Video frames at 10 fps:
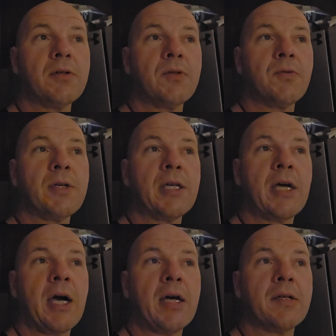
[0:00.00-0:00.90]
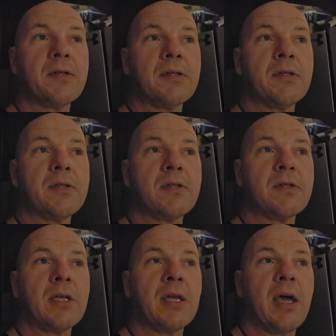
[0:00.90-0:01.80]
To reconnaissance is
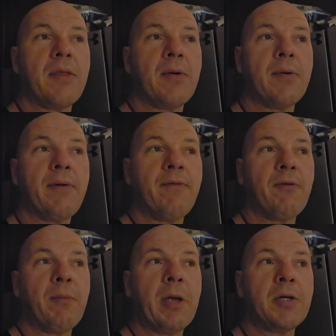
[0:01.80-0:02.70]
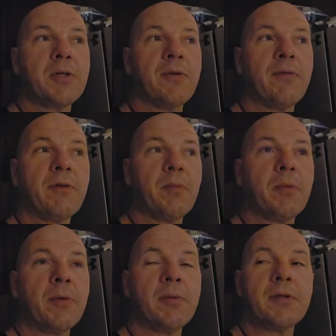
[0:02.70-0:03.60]
to gather information for the
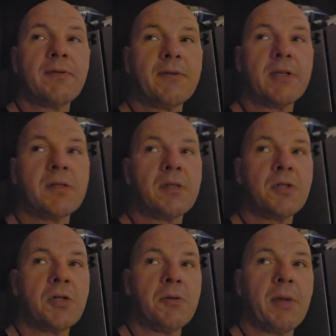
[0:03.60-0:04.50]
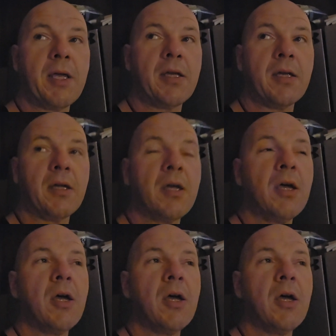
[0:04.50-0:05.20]
purpose of decision making.